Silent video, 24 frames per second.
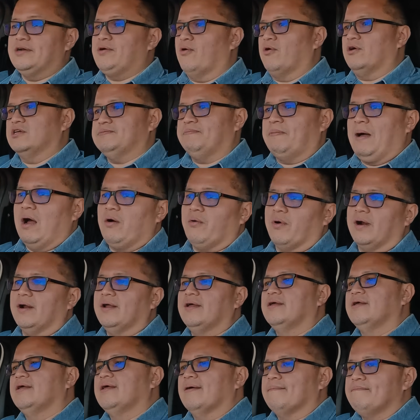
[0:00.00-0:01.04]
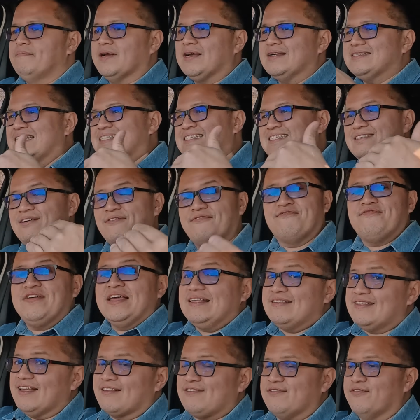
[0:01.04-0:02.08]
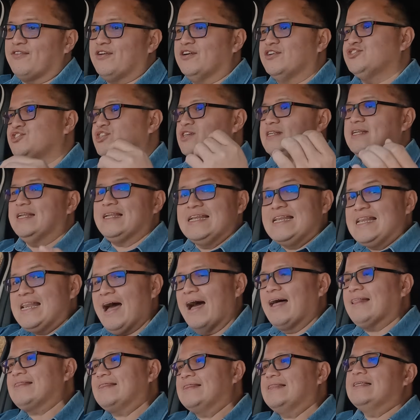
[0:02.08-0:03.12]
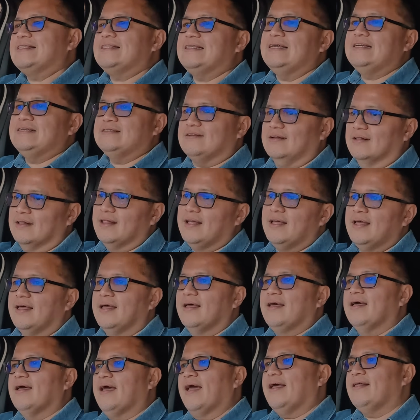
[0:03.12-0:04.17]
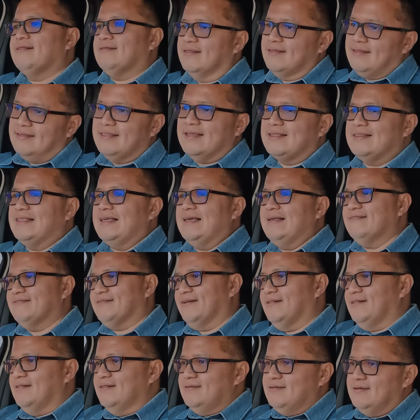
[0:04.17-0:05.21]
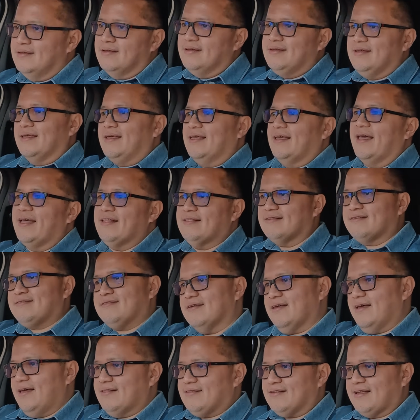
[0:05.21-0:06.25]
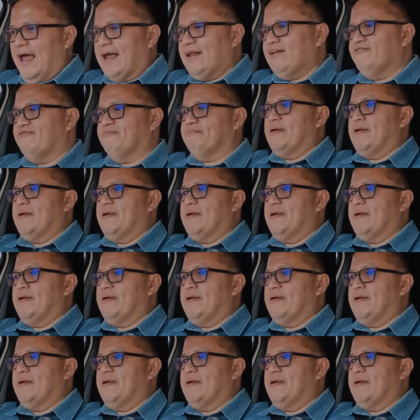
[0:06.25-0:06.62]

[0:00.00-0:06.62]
horsepower, because it's the V6 version, not the diesel. And the diesel, it's kind of